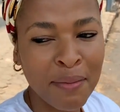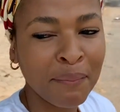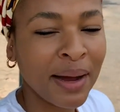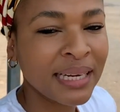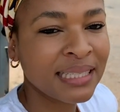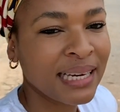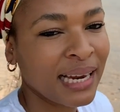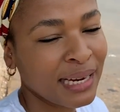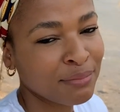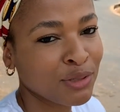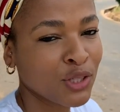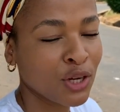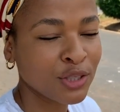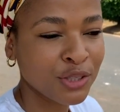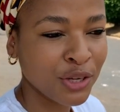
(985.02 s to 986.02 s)
my denim
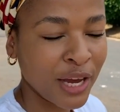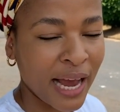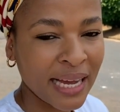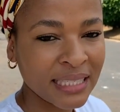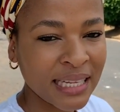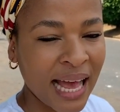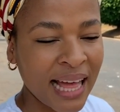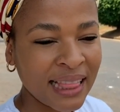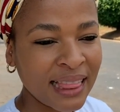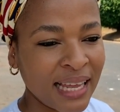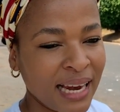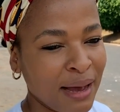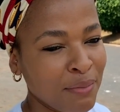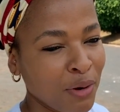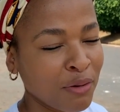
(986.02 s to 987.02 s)
shorts, you guys, and the
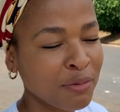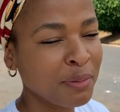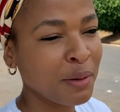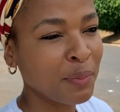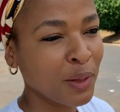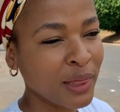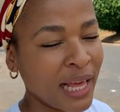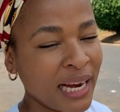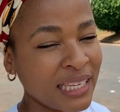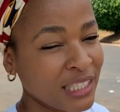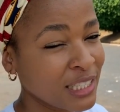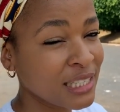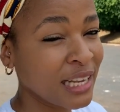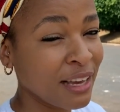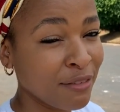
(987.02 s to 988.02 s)
number of people that
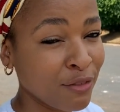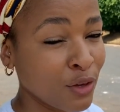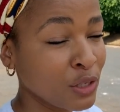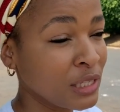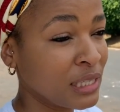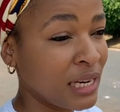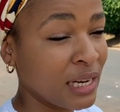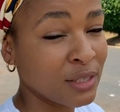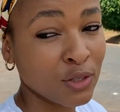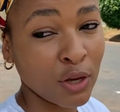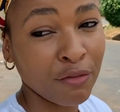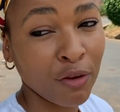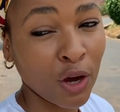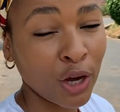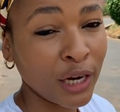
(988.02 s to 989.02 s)
just give you stares. So
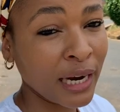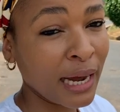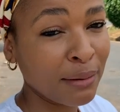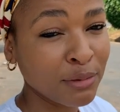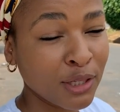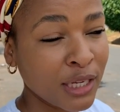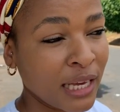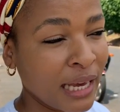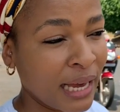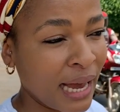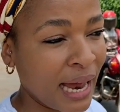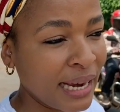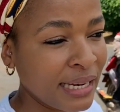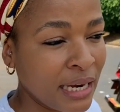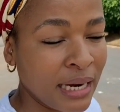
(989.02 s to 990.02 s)
if you're gonna come to
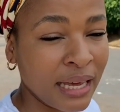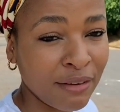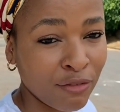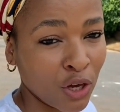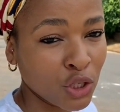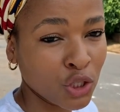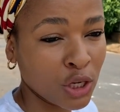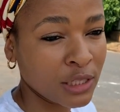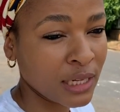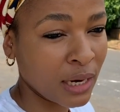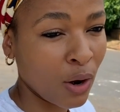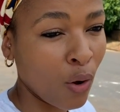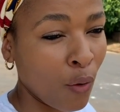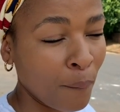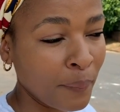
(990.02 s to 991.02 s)
Kigali, leave your shorts at
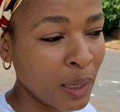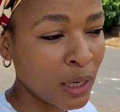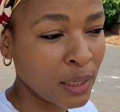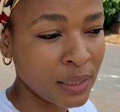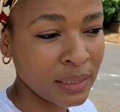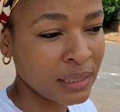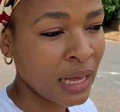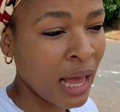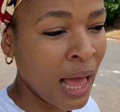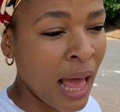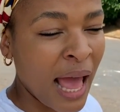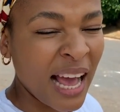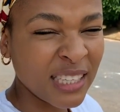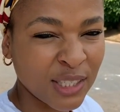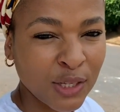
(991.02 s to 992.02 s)
home, because
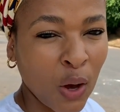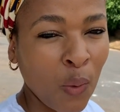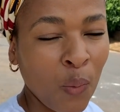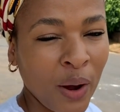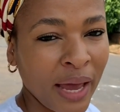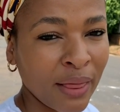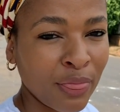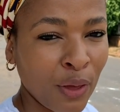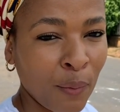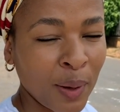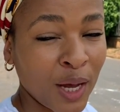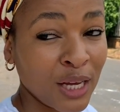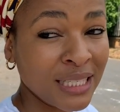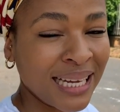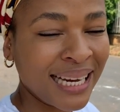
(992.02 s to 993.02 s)
it's so weird though,
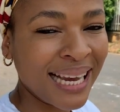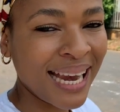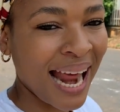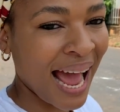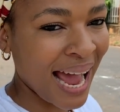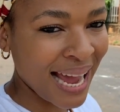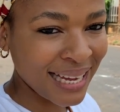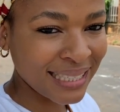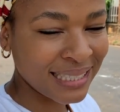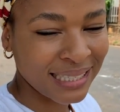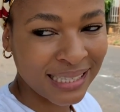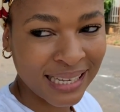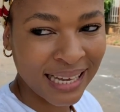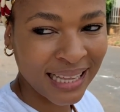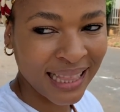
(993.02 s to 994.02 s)
because at night
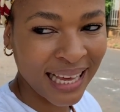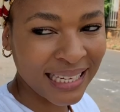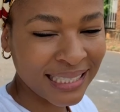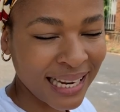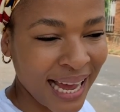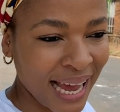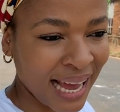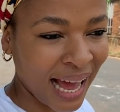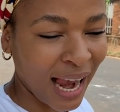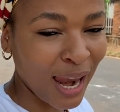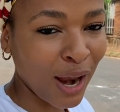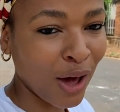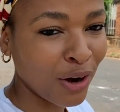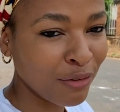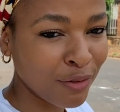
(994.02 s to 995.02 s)
there's like a
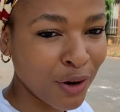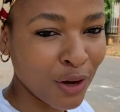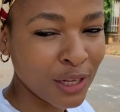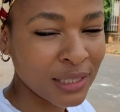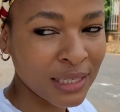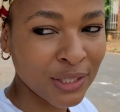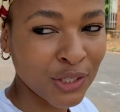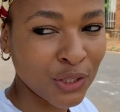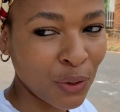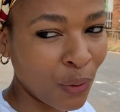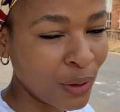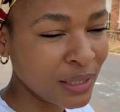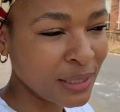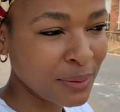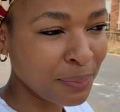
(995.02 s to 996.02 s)
lot of girls in
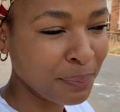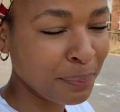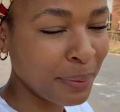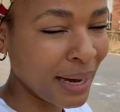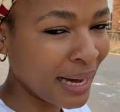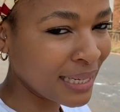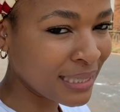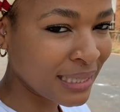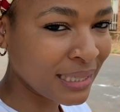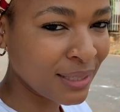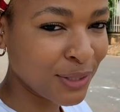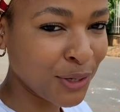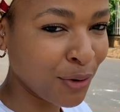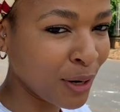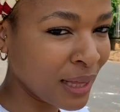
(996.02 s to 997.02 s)
shorts, but
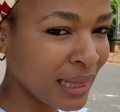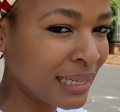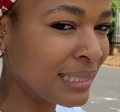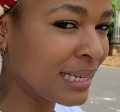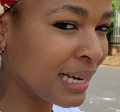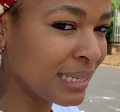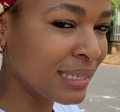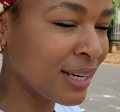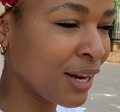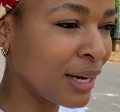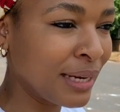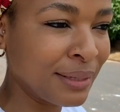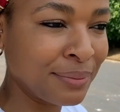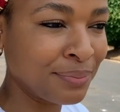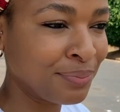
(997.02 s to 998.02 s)
during the day,
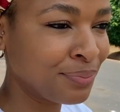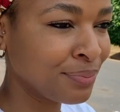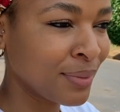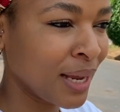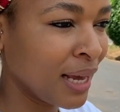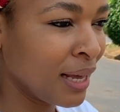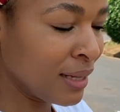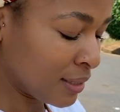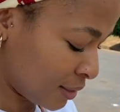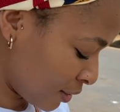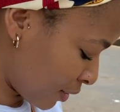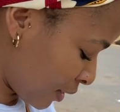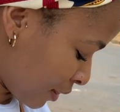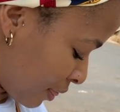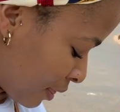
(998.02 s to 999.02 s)
darling, it's
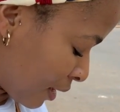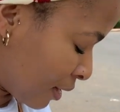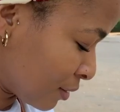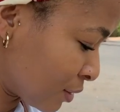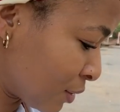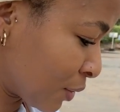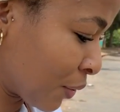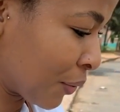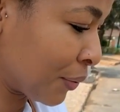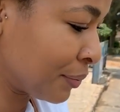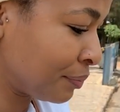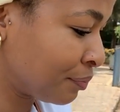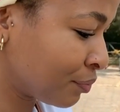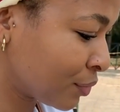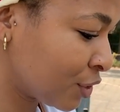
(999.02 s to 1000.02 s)
not a thing. So
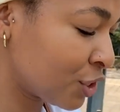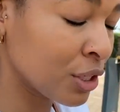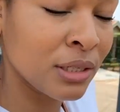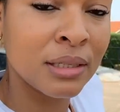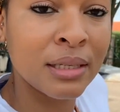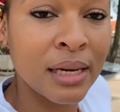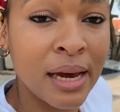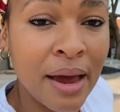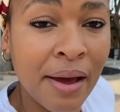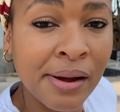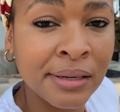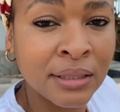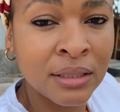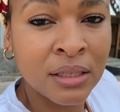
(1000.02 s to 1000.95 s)
just a